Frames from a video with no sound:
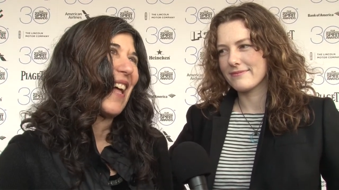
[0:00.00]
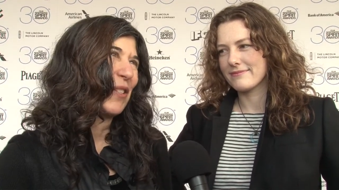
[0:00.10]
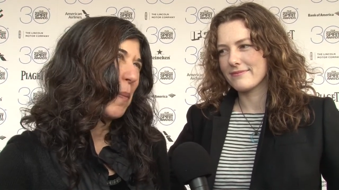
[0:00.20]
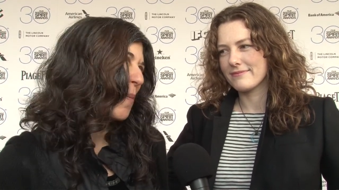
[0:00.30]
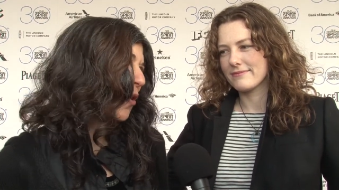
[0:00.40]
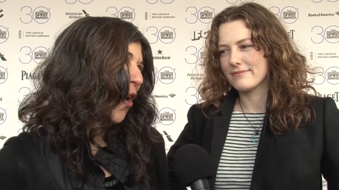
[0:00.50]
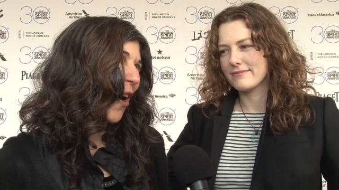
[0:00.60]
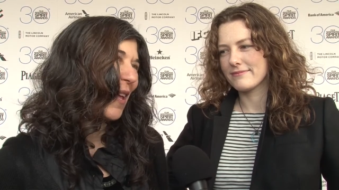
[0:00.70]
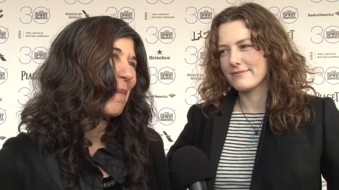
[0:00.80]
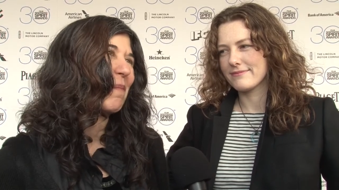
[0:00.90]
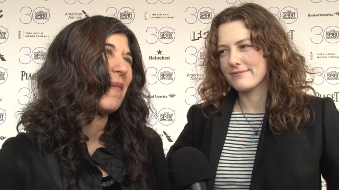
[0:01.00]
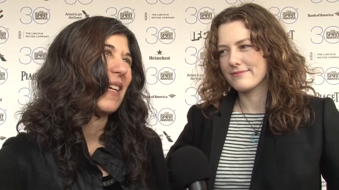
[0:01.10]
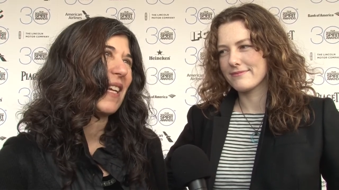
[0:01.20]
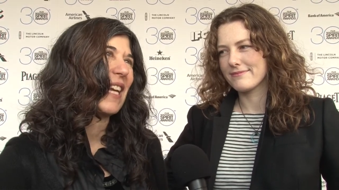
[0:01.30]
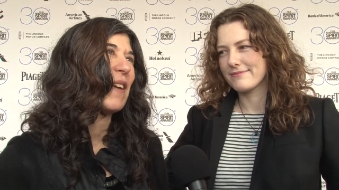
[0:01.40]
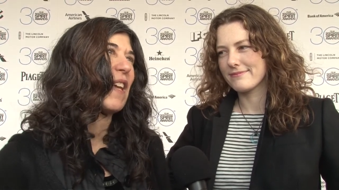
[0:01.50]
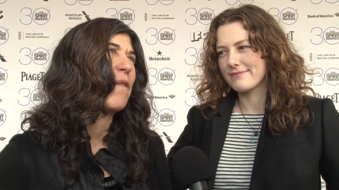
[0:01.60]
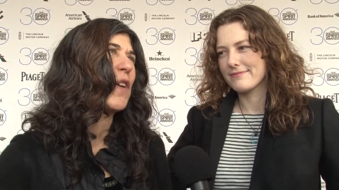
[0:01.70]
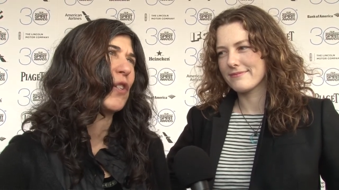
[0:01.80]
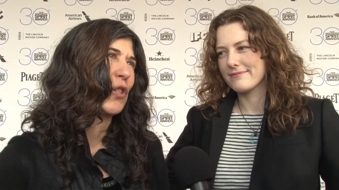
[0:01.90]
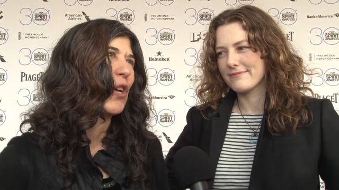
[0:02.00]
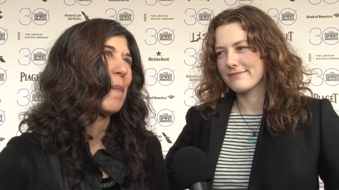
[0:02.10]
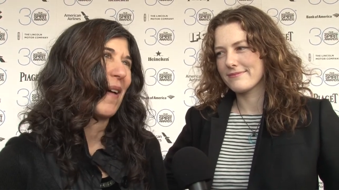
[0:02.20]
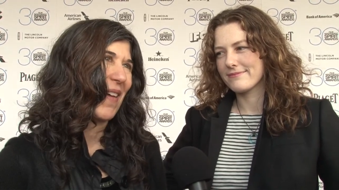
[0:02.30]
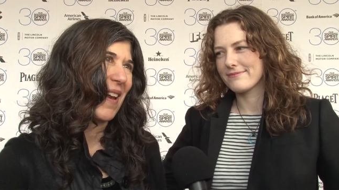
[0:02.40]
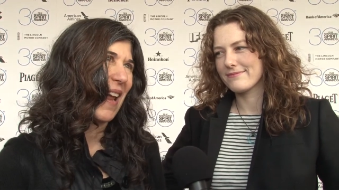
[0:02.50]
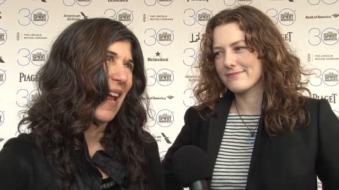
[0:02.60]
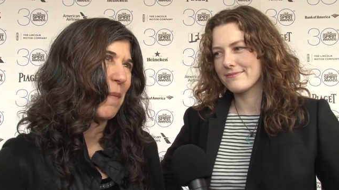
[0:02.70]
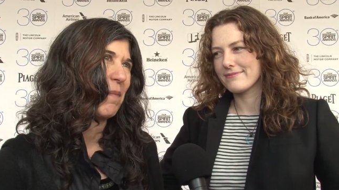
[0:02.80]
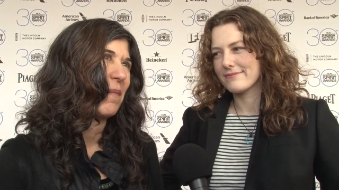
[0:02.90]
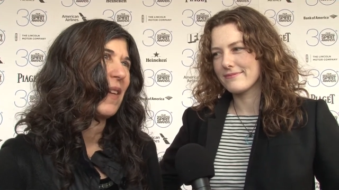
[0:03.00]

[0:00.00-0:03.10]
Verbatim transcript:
Speaker 1: That's what people call him. He, he feels good about that name.